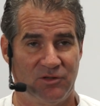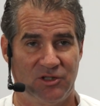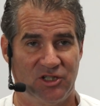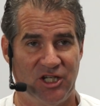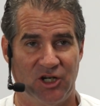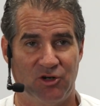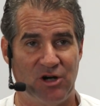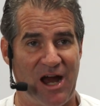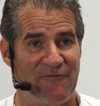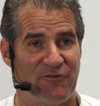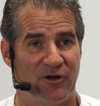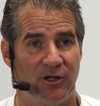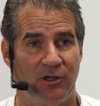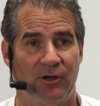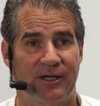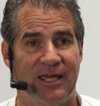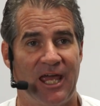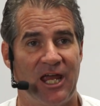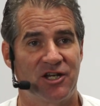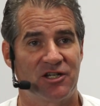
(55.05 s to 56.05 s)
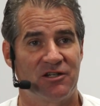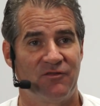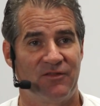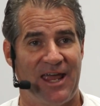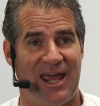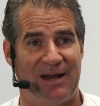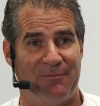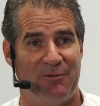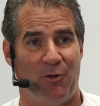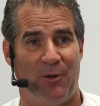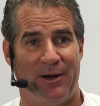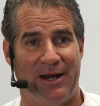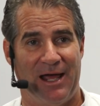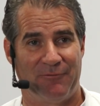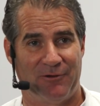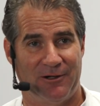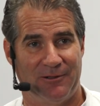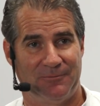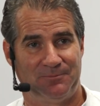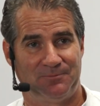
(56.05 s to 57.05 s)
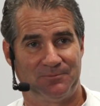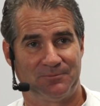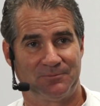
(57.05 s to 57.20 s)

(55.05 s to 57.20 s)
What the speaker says: geographical location of the animal, whatever.